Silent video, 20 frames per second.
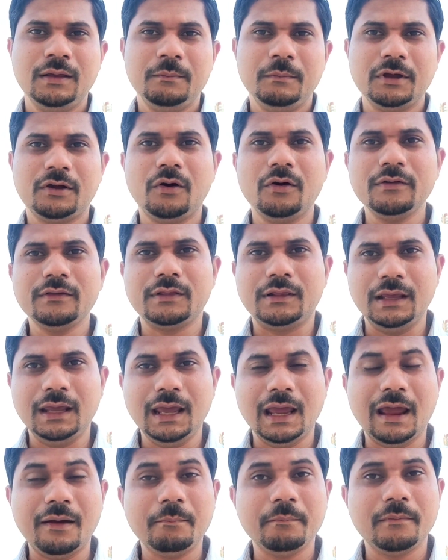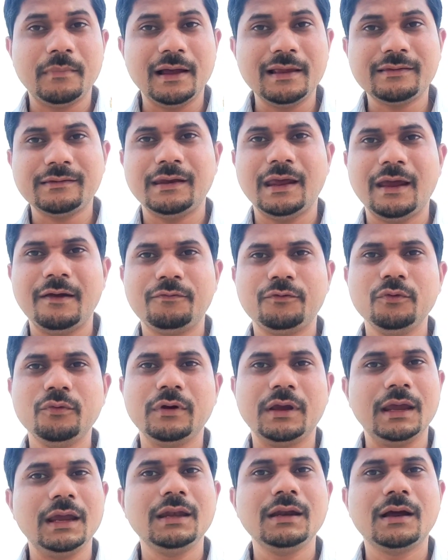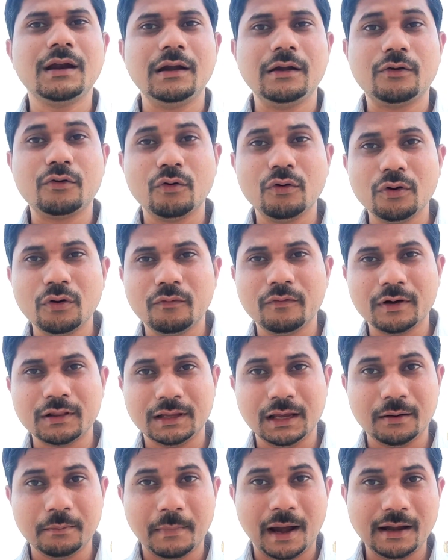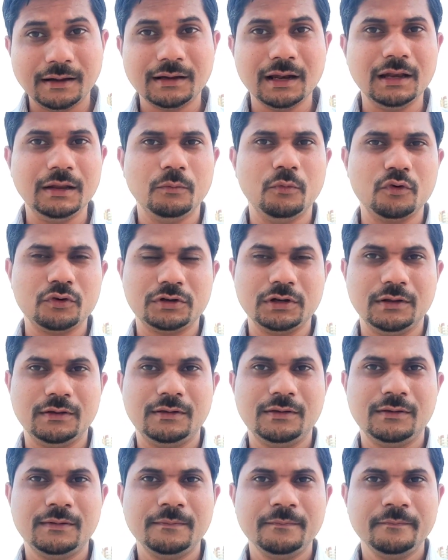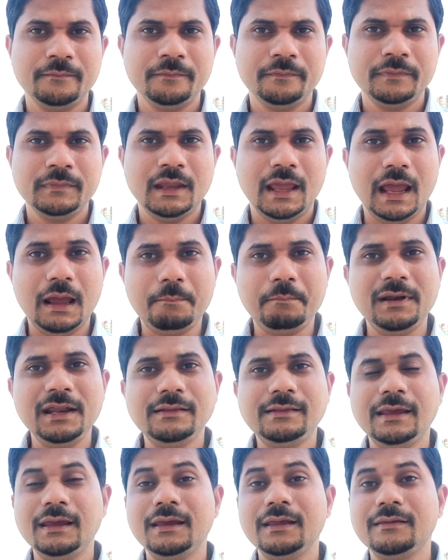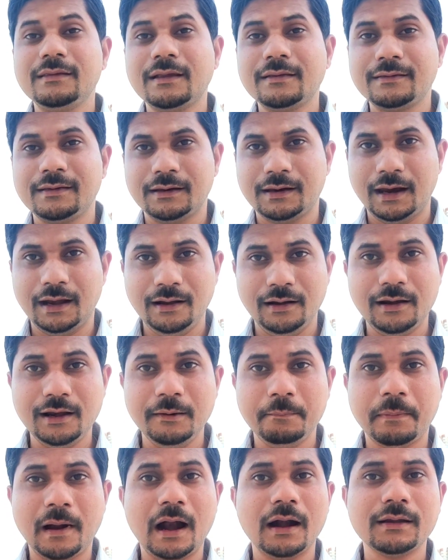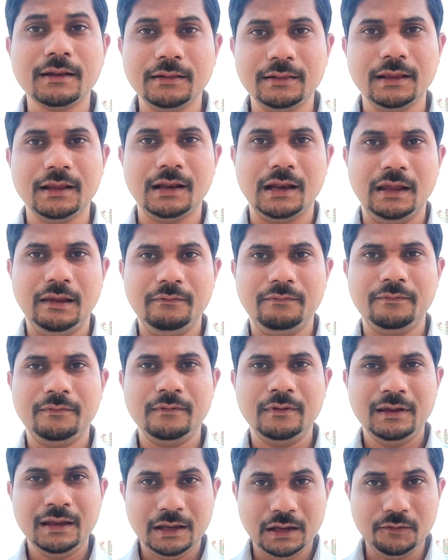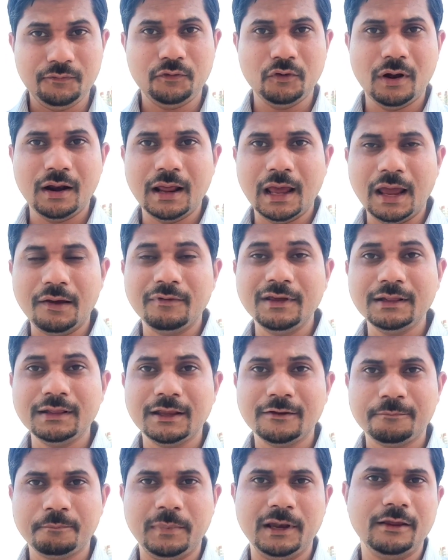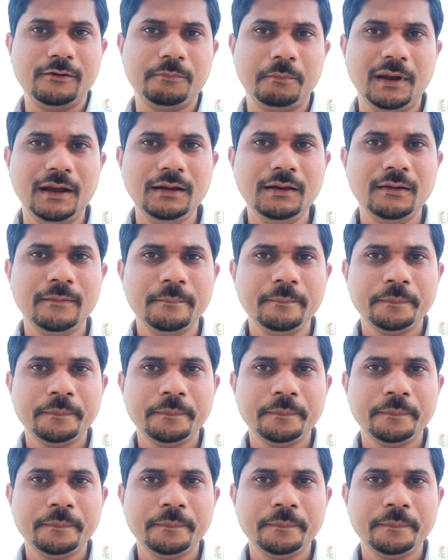because they must have to gain control over their mental emotions. Everything is a secondary part in their life. If you are having displacement,